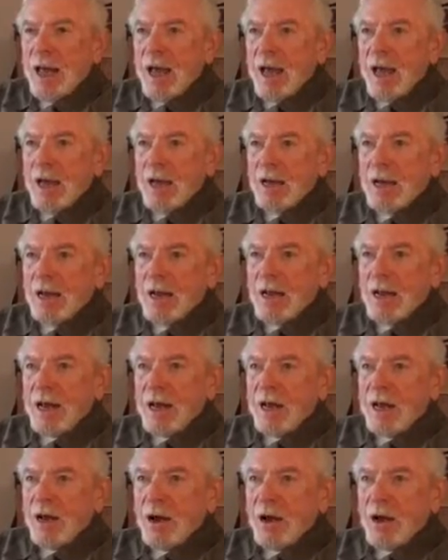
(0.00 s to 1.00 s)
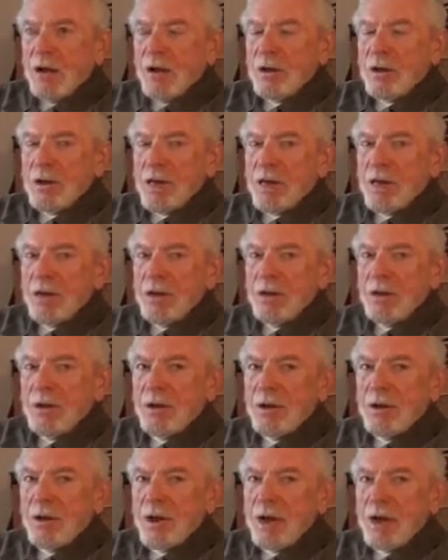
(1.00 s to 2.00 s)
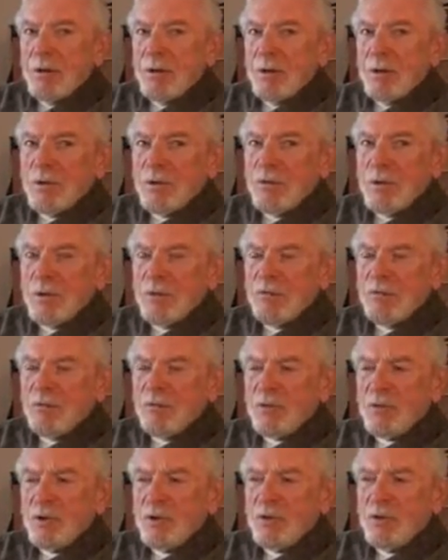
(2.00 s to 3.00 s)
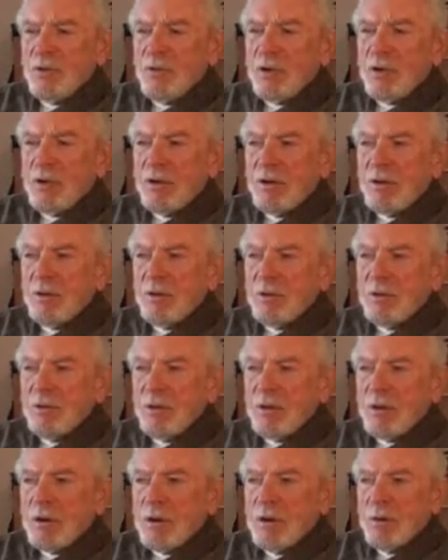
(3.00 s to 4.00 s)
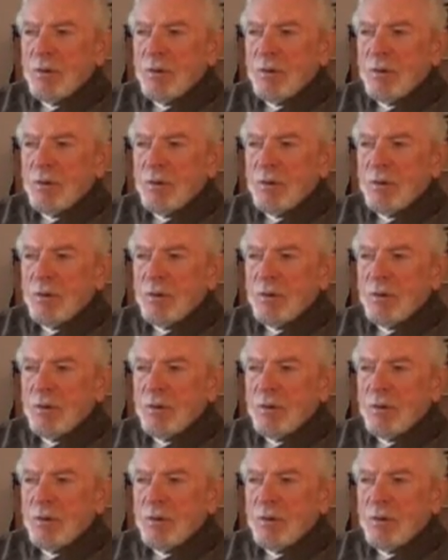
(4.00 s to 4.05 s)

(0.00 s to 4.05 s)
And uh, all day long I was just freezing cold.